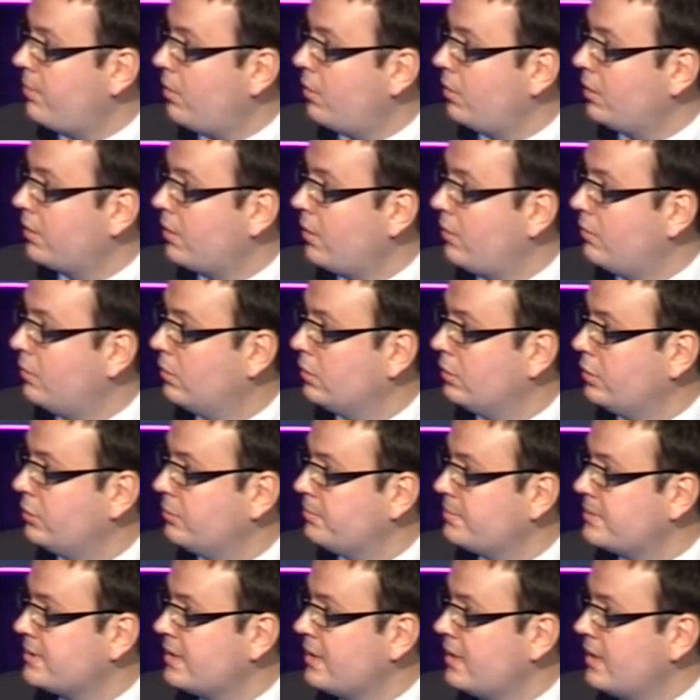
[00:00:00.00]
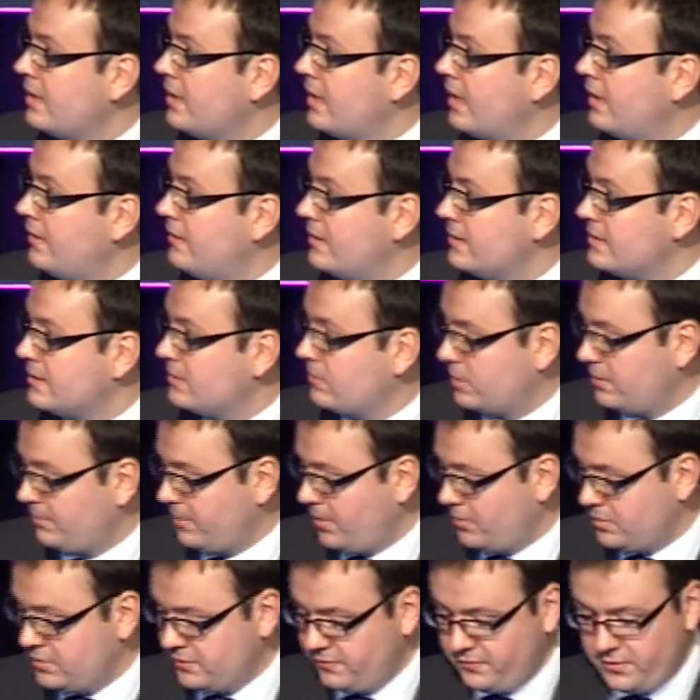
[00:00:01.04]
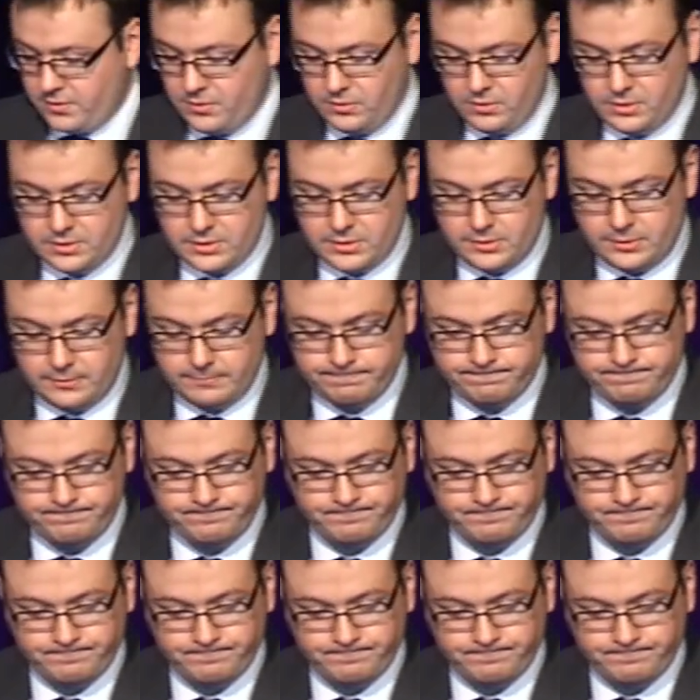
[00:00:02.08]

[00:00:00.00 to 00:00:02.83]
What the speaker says: polygonal loops, and this is what I'm going to focus on.